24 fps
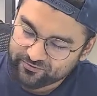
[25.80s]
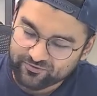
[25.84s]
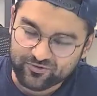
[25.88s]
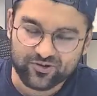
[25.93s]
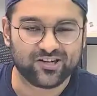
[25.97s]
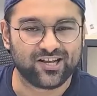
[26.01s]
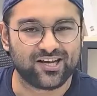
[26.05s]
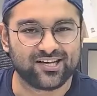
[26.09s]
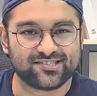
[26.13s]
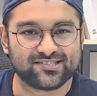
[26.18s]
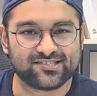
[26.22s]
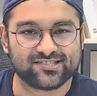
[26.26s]

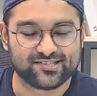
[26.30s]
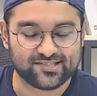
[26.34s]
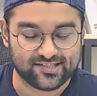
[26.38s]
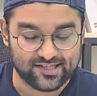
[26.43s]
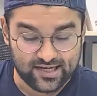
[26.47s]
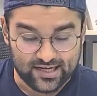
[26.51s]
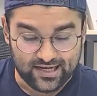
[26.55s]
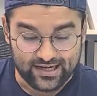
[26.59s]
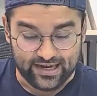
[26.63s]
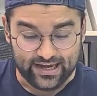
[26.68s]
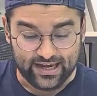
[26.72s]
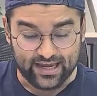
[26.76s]
class.
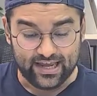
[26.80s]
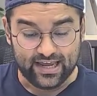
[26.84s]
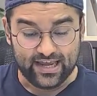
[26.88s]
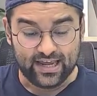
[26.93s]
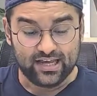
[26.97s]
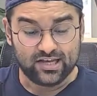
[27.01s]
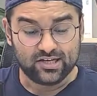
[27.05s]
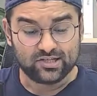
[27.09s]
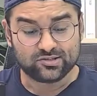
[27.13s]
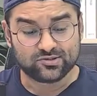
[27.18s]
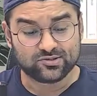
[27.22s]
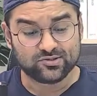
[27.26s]

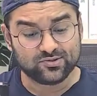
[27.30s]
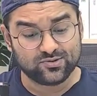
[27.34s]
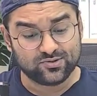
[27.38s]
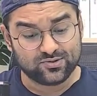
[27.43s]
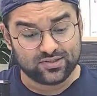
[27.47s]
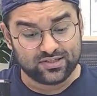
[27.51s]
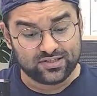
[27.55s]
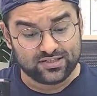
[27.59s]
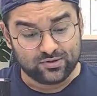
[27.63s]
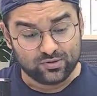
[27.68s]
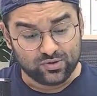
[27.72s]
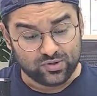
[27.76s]
So